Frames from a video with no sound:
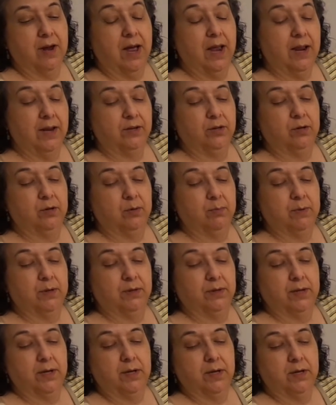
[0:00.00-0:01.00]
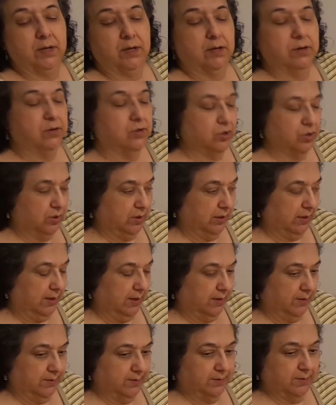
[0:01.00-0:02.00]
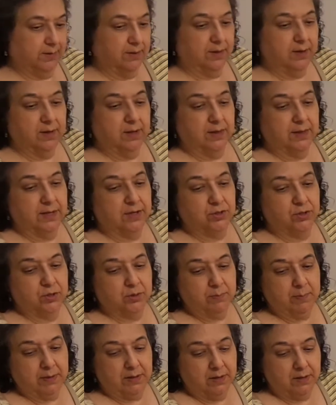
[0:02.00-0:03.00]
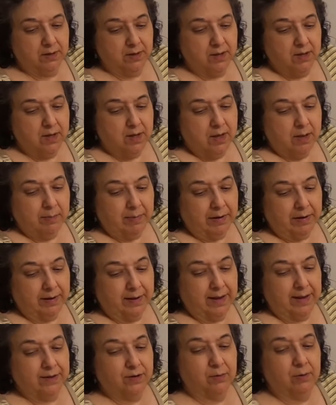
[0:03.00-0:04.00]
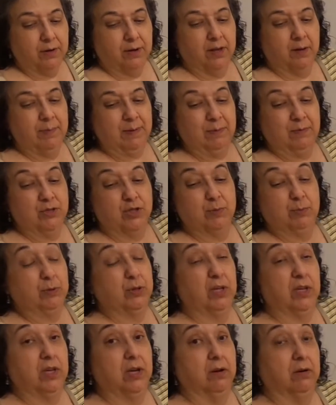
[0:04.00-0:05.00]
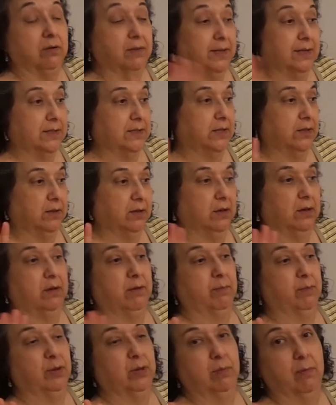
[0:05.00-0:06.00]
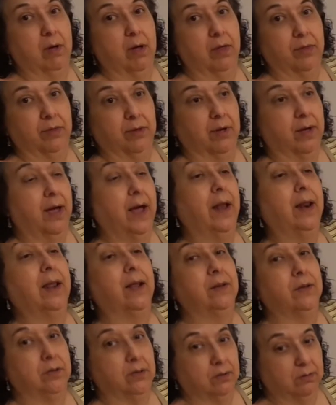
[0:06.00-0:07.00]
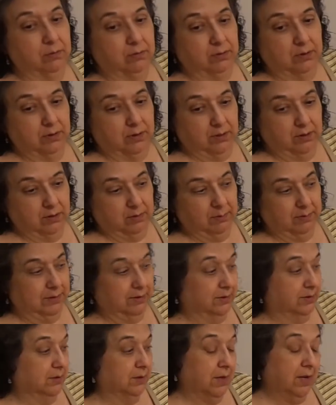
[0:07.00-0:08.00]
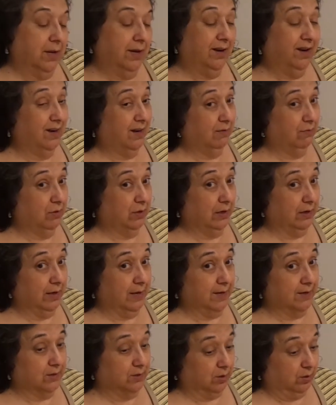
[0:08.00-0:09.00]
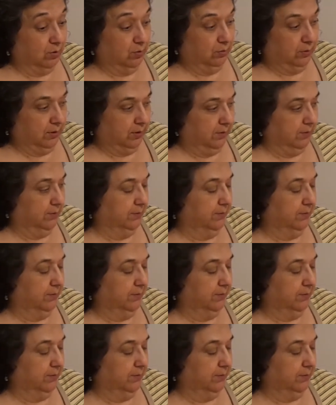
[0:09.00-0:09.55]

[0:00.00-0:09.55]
I like to do month, day, and year just in case. That's just me. Although I know a lot of people just put the year, and that's it. They don't even put the month. I don't like to do the year because not everything lasts the whole year.